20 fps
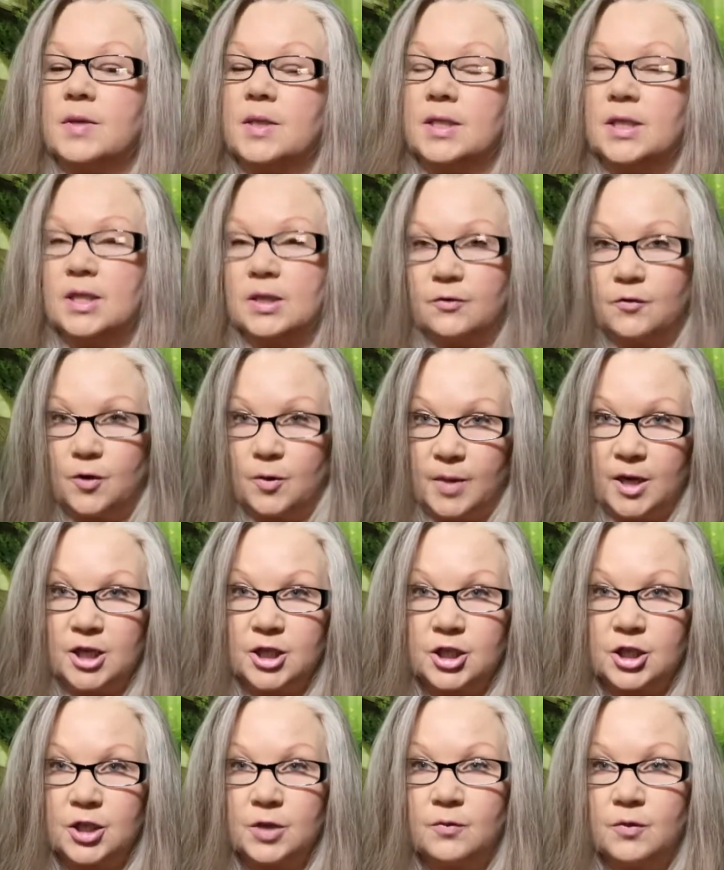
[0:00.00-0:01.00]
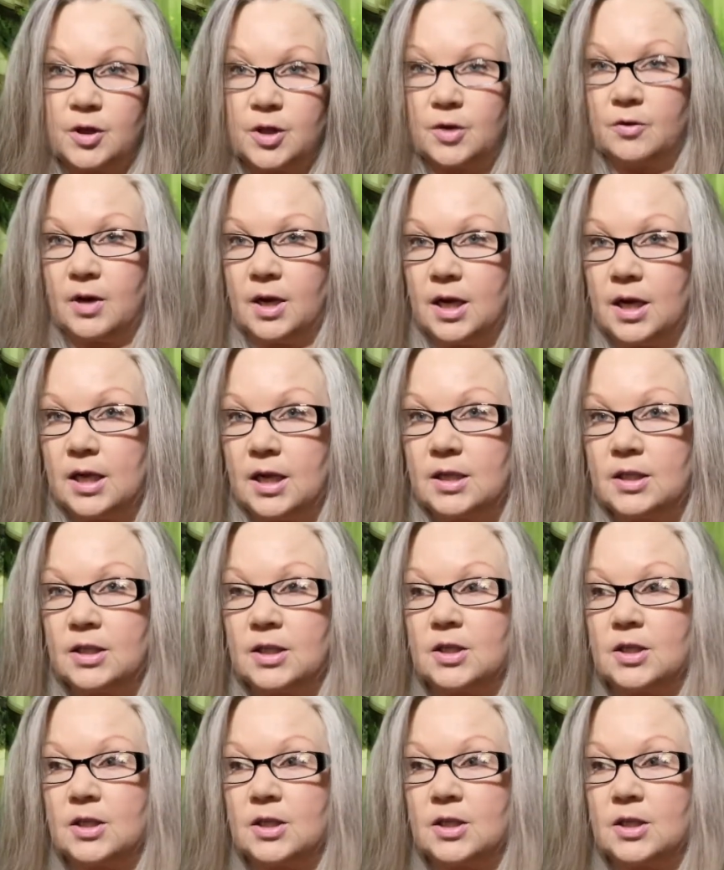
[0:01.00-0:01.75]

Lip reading: this information with you guys.